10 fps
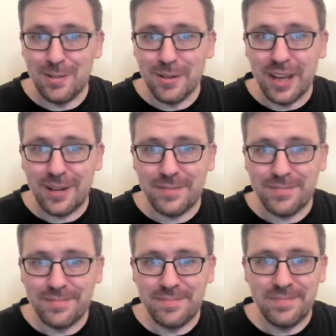player
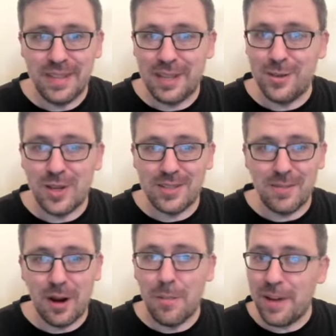and the
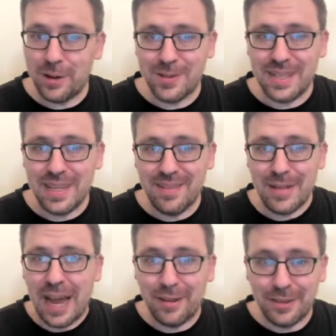Jets are a better
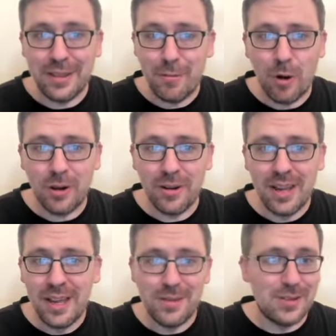team now than they were
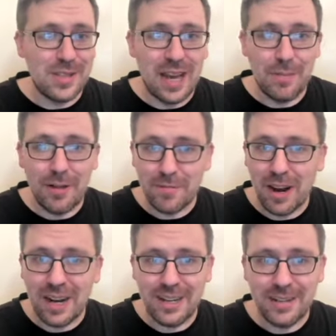this time on
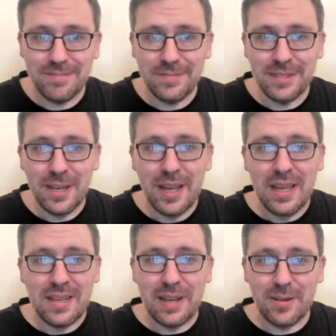Friday.
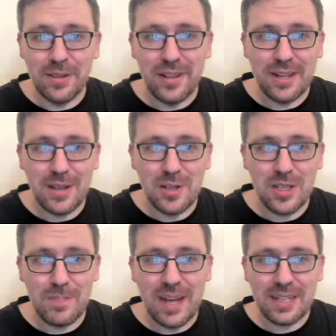Now, head here on the Locked On Jets
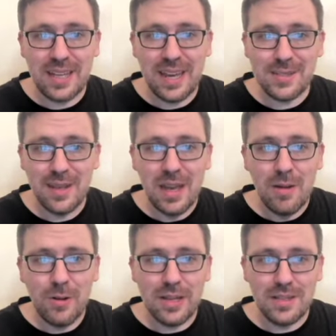podcast,
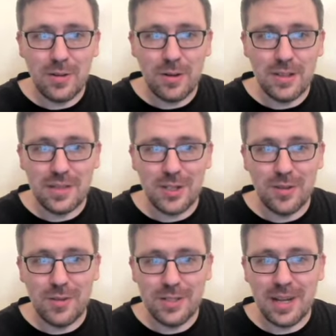we'll continue our discussion of
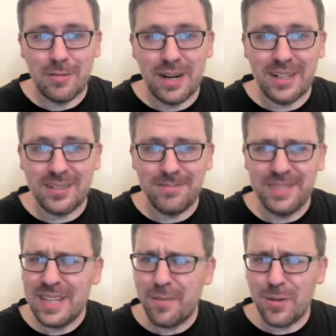Haason Reddick.
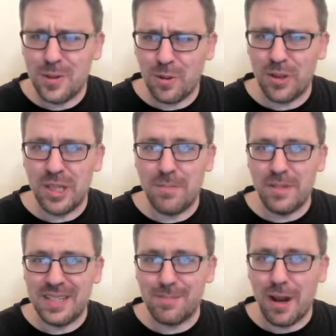Never too early to
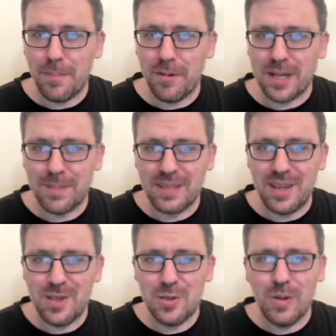place proper
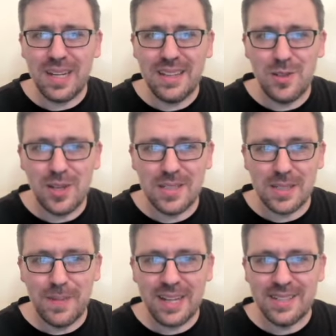expectations. What can the Jets
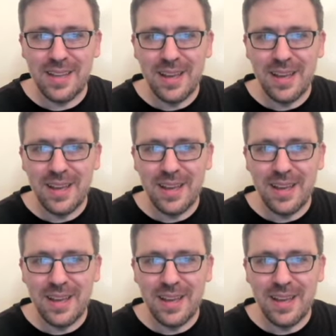expect?